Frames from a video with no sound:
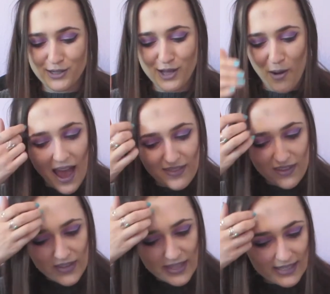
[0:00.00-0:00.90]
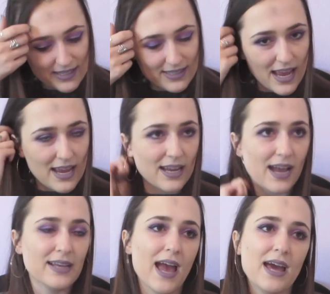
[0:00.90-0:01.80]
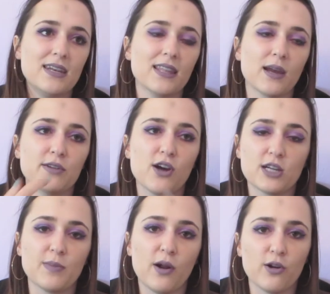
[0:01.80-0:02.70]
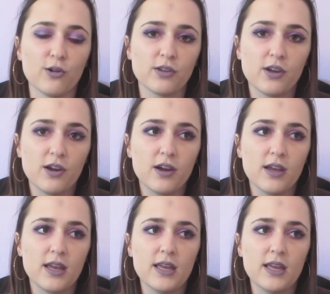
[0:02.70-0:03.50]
So I think that this is saying, again, like we talked about earlier,